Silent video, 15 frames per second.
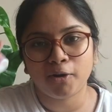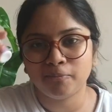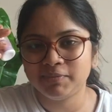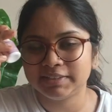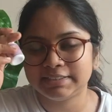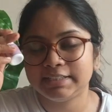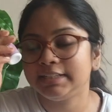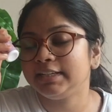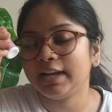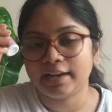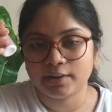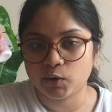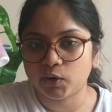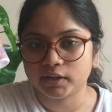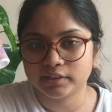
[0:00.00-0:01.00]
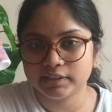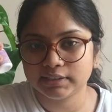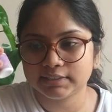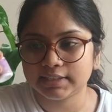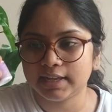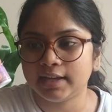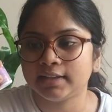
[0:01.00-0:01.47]
obviously, I got
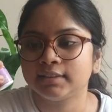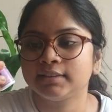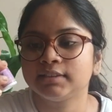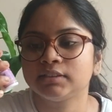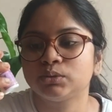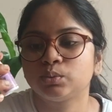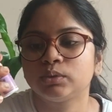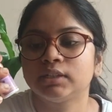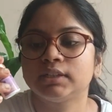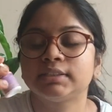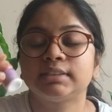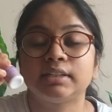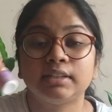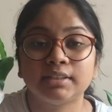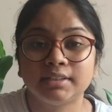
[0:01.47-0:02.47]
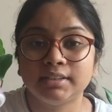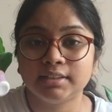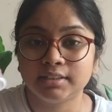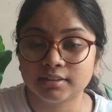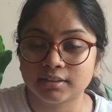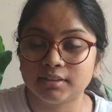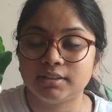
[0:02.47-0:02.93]
this and this works really,
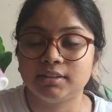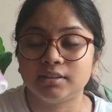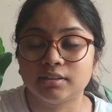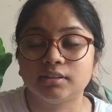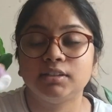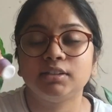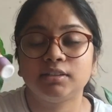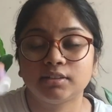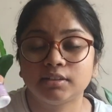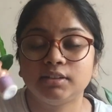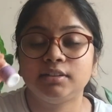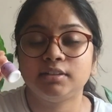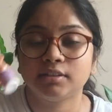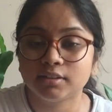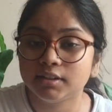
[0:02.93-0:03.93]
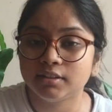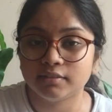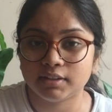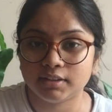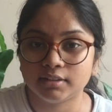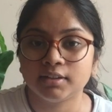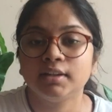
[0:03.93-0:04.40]
really, really, really, really
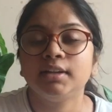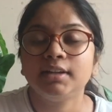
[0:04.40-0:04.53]
well.